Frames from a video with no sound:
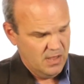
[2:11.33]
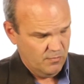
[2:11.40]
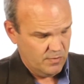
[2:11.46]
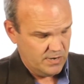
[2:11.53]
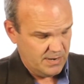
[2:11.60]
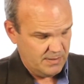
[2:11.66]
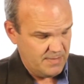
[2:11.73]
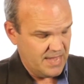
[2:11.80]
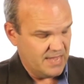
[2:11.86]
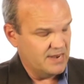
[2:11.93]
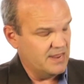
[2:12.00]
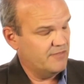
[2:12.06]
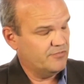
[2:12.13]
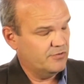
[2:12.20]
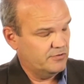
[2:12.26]
when i make an
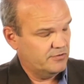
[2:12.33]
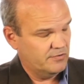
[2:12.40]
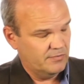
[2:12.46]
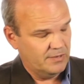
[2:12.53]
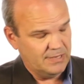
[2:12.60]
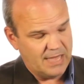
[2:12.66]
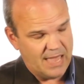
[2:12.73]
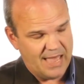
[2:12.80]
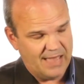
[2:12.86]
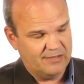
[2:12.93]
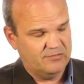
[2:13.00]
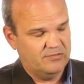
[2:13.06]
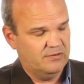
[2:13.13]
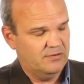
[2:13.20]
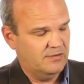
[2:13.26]
effort to
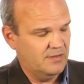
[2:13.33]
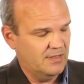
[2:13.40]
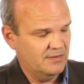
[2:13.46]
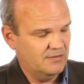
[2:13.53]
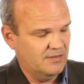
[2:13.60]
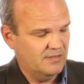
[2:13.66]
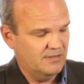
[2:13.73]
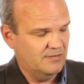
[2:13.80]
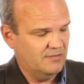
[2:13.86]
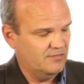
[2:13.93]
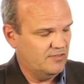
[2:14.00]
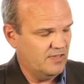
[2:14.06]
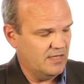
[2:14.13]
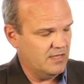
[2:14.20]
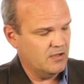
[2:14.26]
relax and, and to
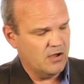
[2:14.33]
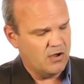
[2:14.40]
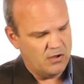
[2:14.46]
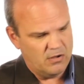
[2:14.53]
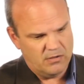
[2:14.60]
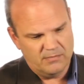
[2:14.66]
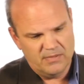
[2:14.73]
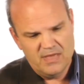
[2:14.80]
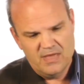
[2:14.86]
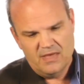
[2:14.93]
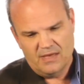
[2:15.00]
seek calm